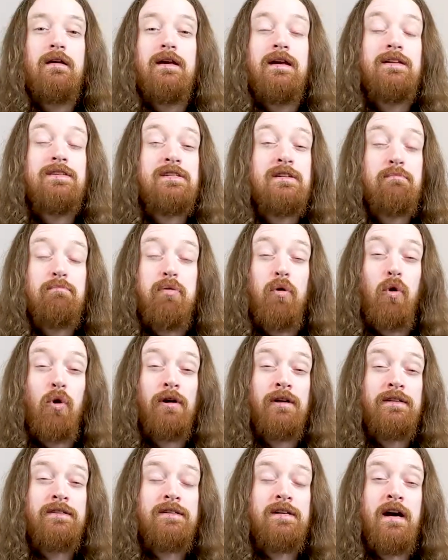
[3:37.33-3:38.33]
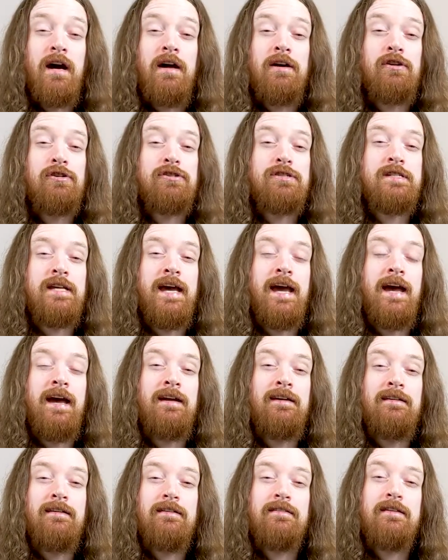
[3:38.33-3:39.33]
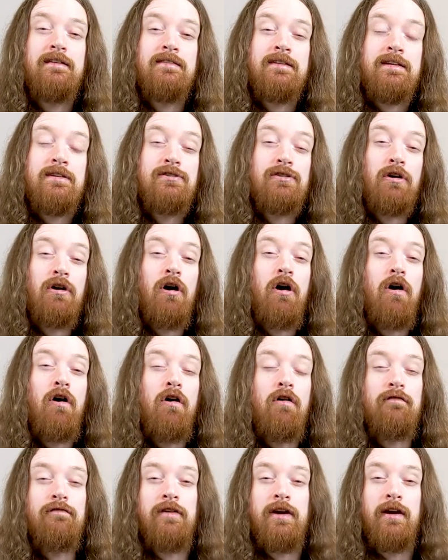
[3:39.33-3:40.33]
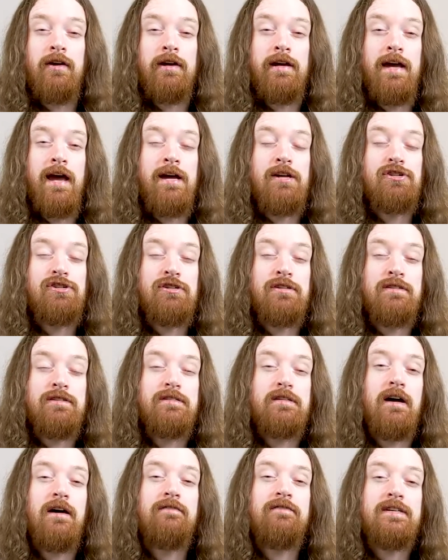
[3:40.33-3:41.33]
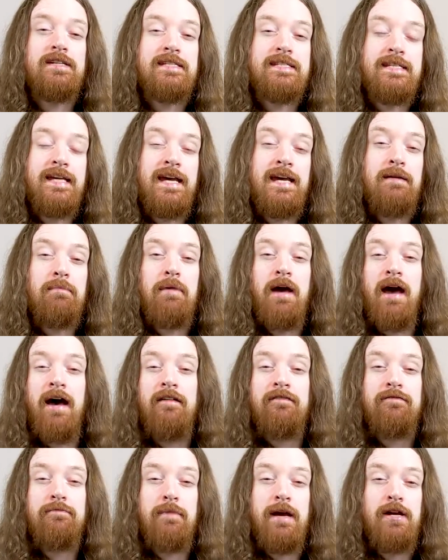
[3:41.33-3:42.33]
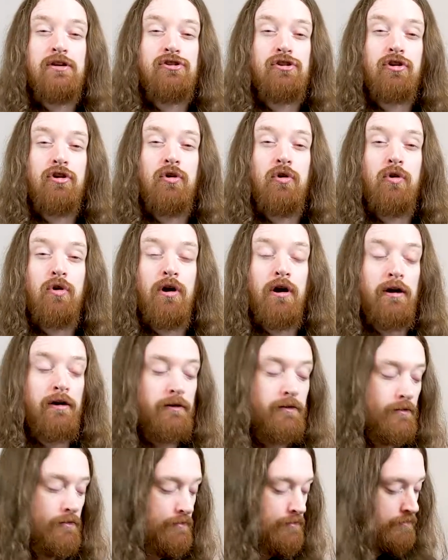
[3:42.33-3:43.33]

It's important to understand that these are all variations of the same F major chord.